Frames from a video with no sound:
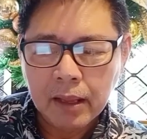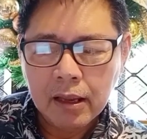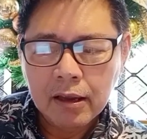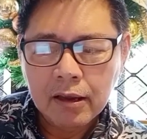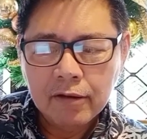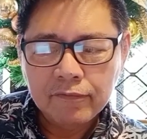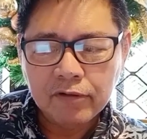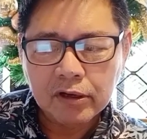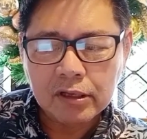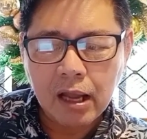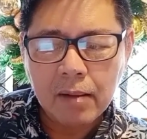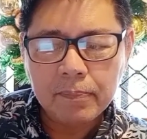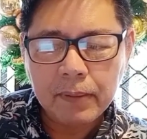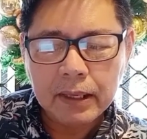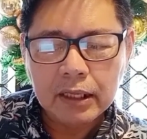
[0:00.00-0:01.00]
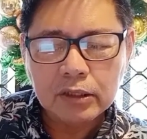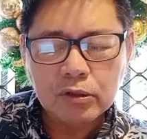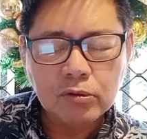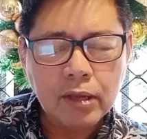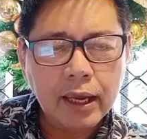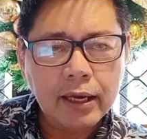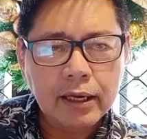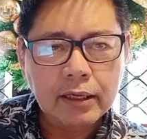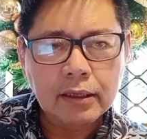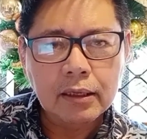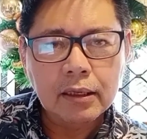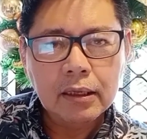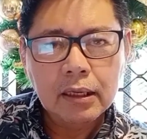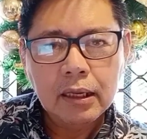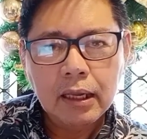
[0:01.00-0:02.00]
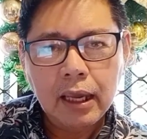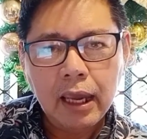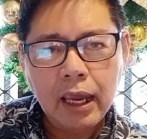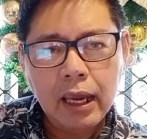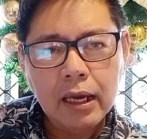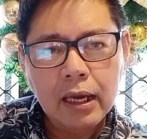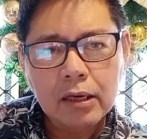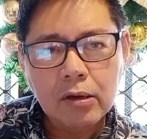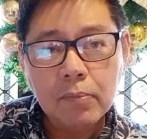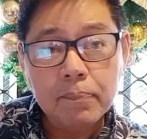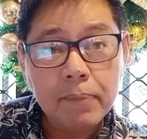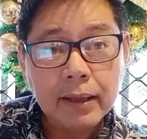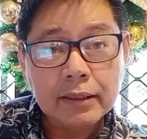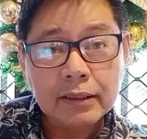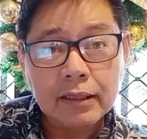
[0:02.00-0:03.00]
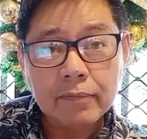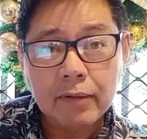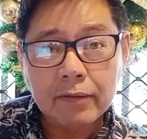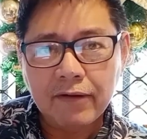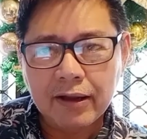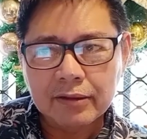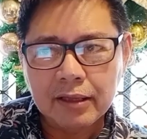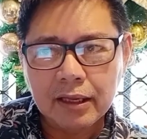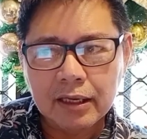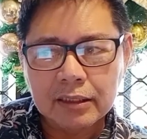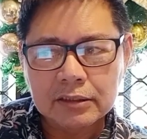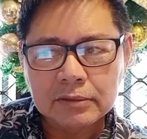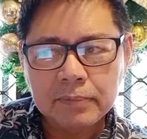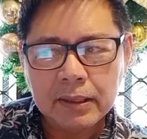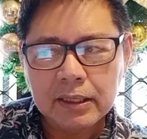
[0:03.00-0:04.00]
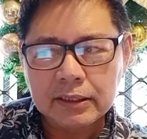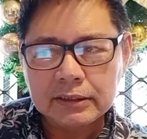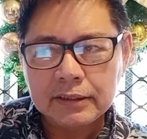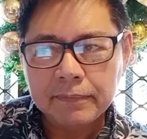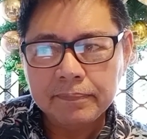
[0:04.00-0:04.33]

for company to gain a competitive advantage, because